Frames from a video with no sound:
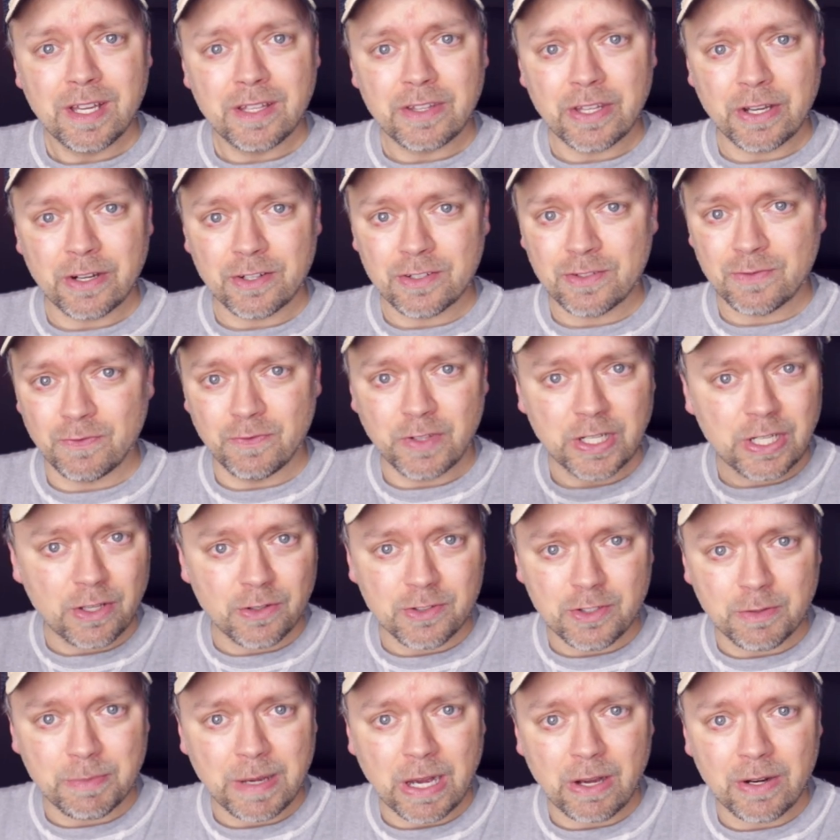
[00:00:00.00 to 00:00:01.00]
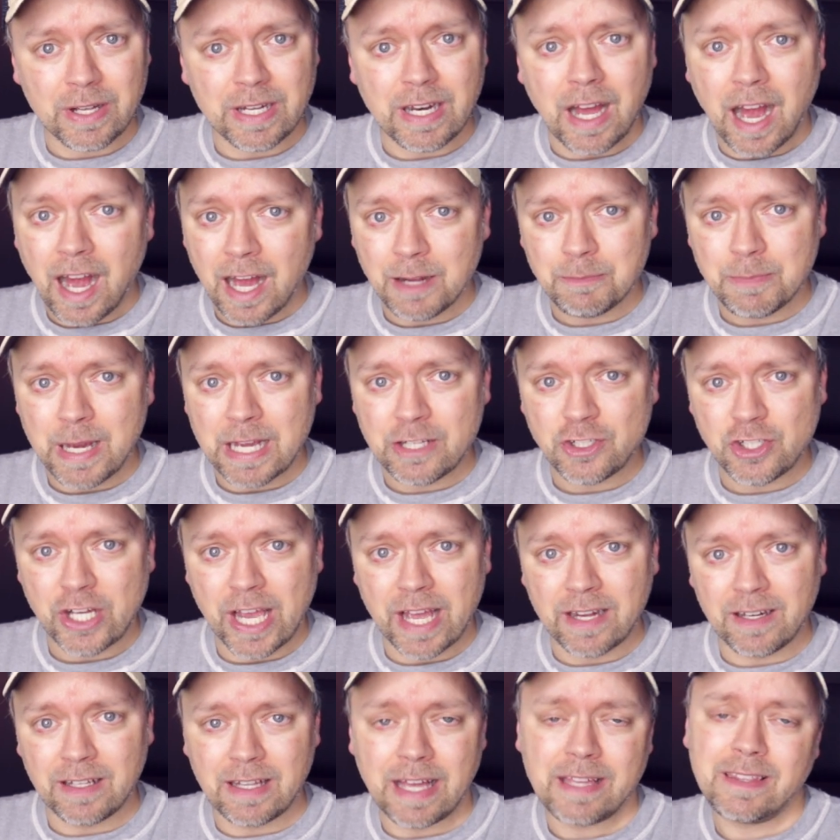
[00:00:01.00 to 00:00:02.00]
There's videos about it on my
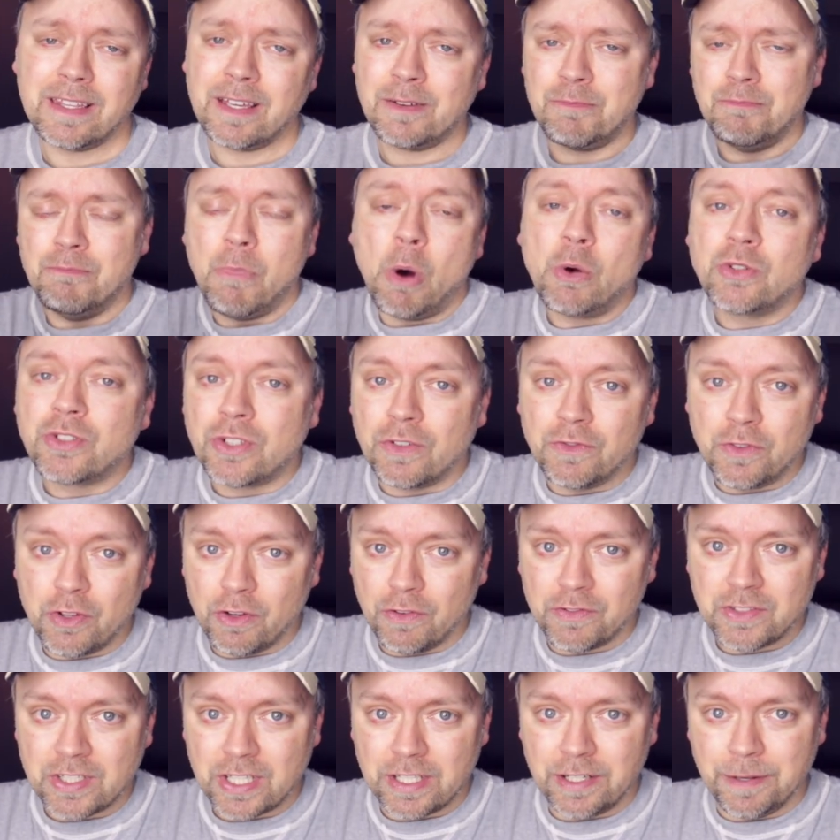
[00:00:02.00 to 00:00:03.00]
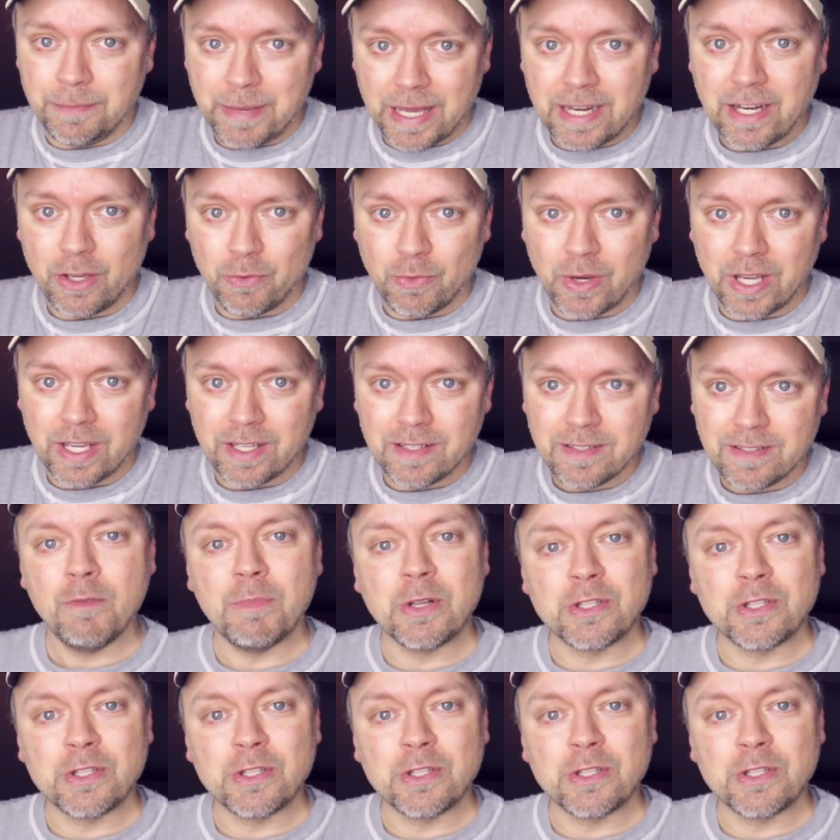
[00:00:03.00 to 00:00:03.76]
channel. I think most of you have seen them anyways.